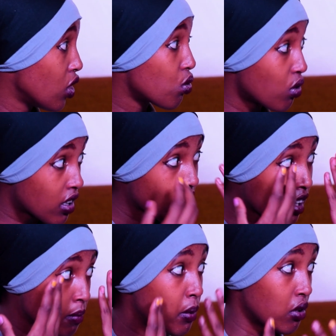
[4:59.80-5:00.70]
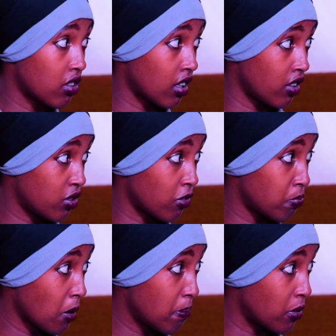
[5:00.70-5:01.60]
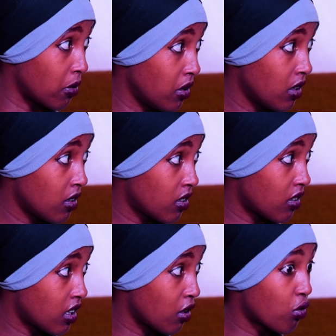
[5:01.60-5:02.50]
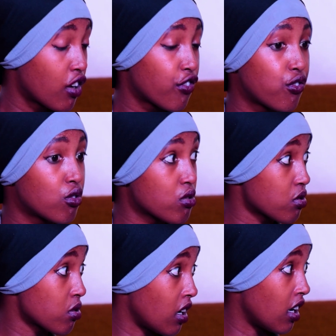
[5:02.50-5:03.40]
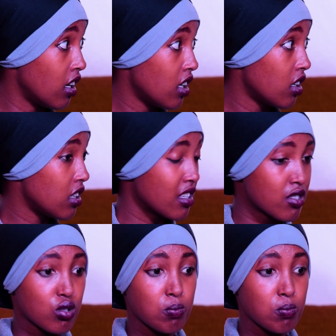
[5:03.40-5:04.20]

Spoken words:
to real portraits of people. Na unafunzwa, there's